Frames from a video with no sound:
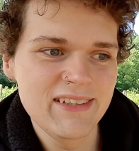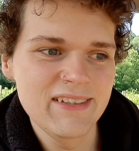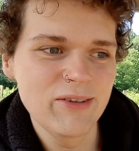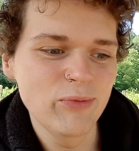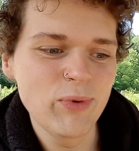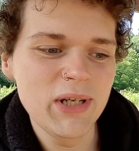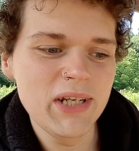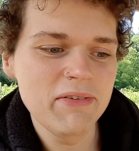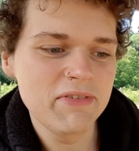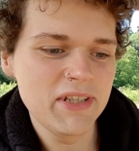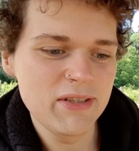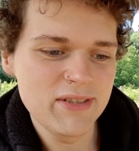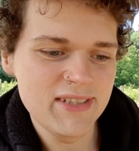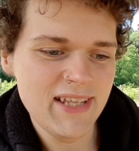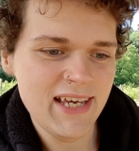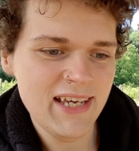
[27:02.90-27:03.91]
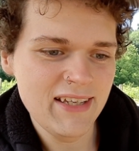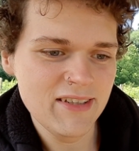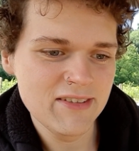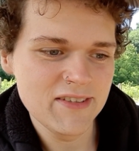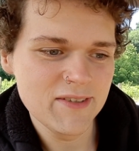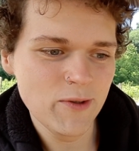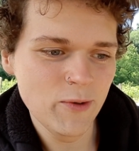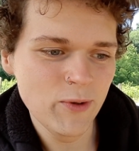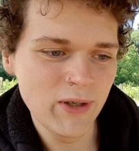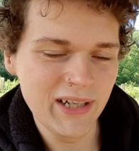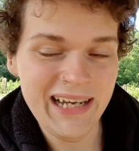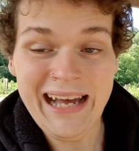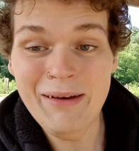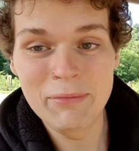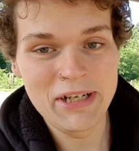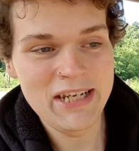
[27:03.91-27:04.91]
one of those things, or a
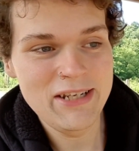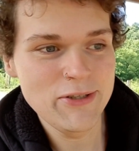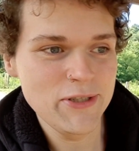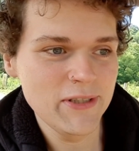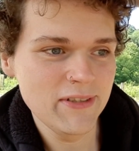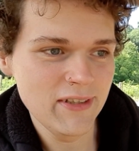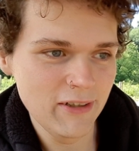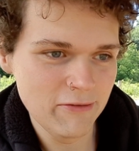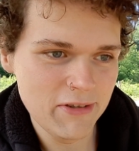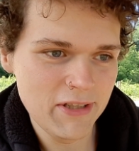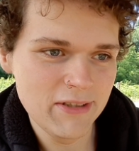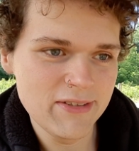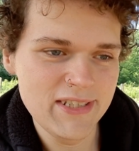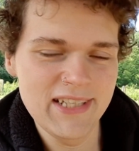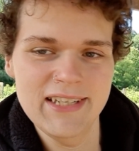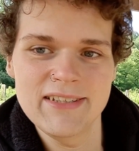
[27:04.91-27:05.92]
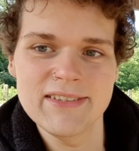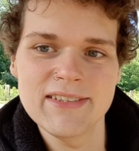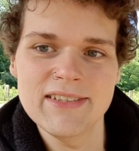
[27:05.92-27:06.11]
combination of those things,